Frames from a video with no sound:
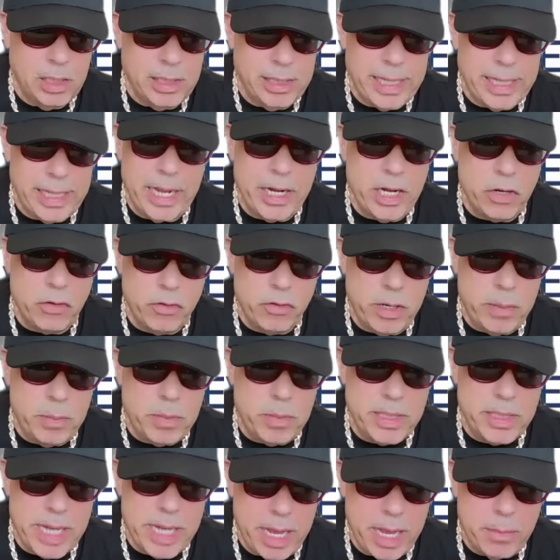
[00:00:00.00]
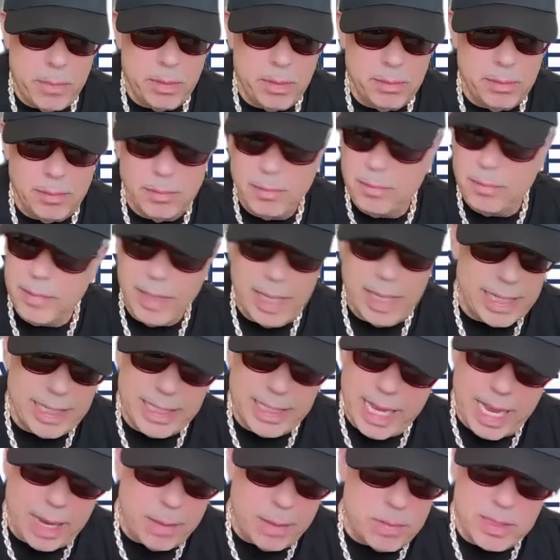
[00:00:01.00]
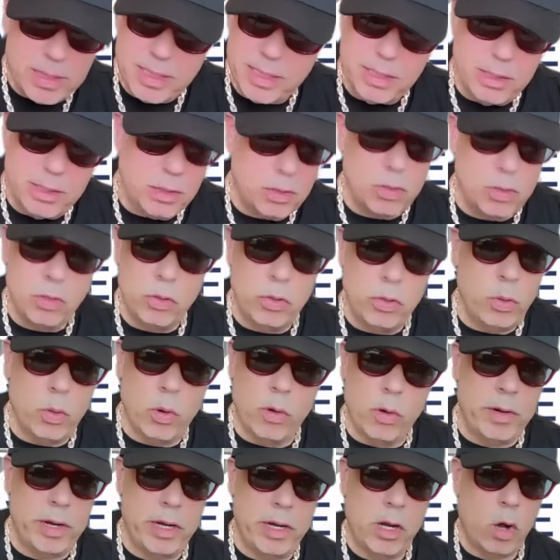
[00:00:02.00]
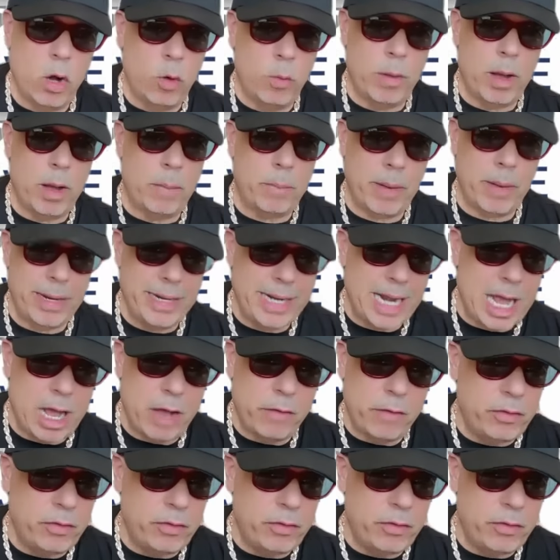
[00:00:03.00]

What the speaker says: Dare to Dream Stable, and Game of Silks, who you already know about by now.